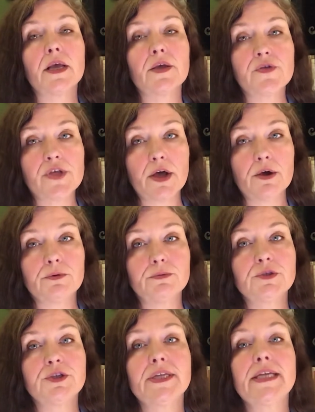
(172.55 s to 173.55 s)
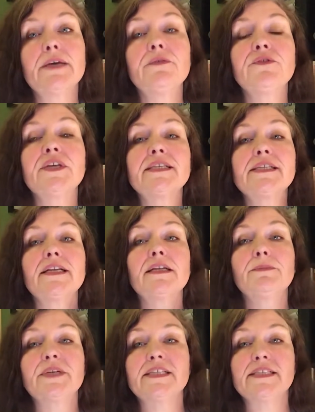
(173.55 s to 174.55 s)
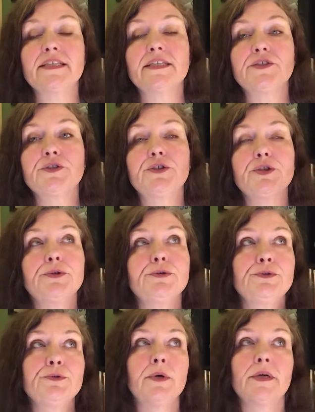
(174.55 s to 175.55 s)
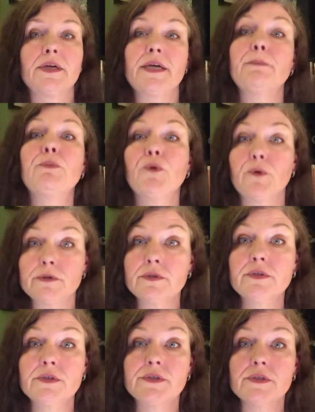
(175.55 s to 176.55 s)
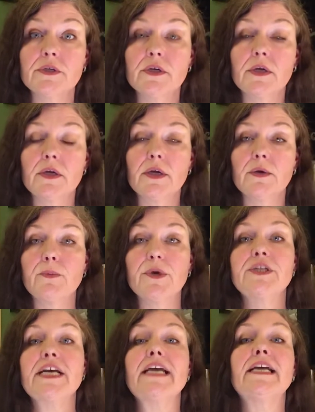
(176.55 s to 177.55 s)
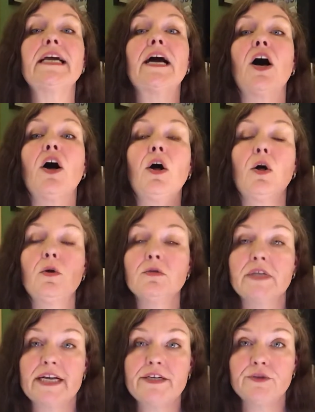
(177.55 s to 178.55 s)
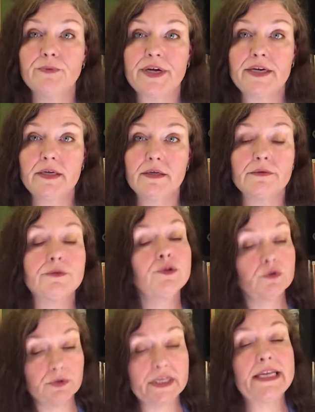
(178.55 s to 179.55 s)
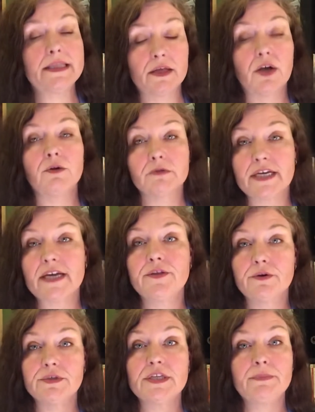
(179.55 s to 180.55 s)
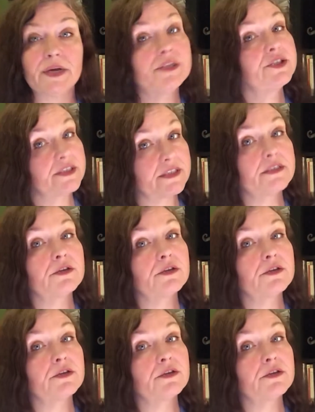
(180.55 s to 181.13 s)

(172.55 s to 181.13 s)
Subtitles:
So to give the syllabus its due importance, we're taking a whole day to read it. You'll need the whole day. 13 pages is